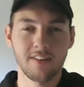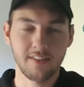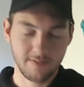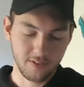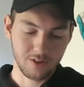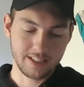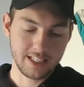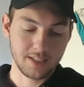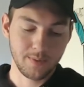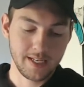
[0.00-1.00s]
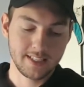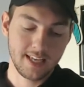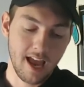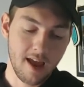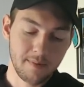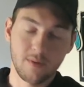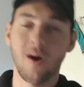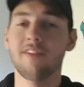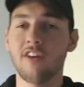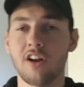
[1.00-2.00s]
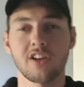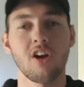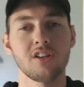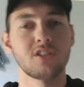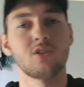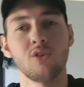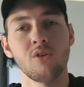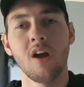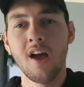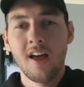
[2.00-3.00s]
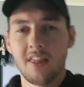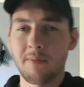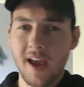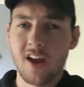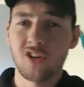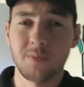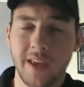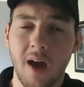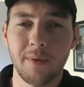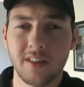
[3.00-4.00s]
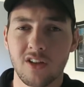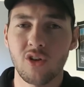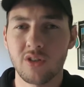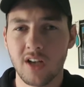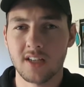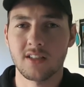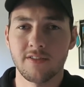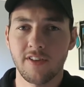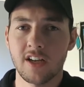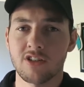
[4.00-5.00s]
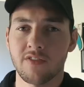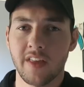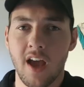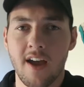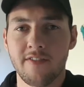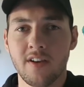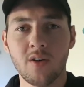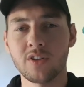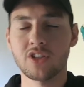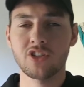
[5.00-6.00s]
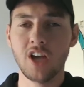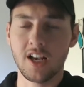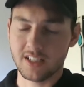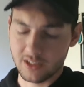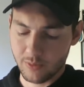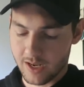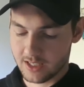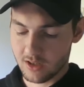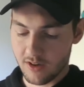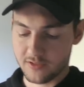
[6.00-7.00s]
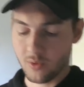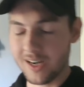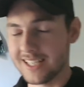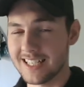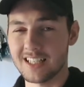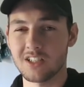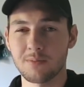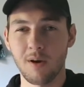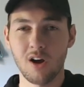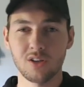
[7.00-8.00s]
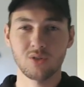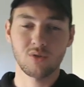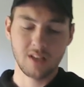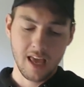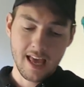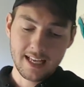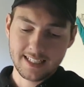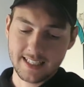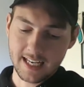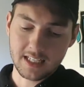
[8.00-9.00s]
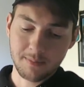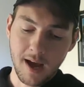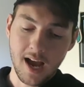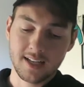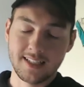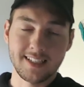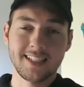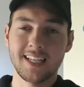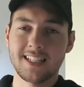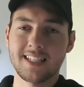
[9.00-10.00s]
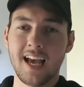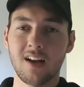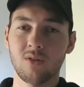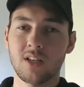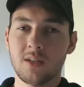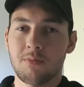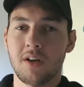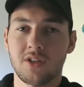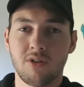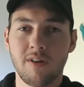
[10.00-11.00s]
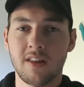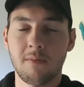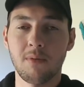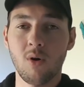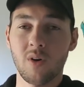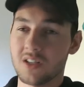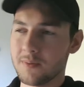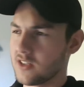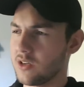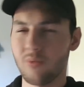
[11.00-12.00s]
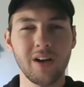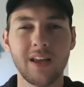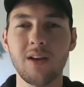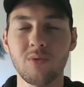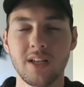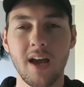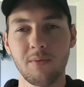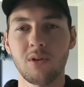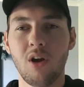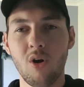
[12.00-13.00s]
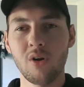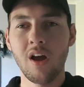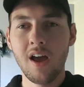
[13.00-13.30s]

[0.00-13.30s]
for this week's game. And 1 vote goes to the man who's becoming the new Dustin Fletcher of the AFL. It's Justin Westhoff. 26 disposals, 6 marks and 6 tackles. His pressure around the ball, and especially when he was able to go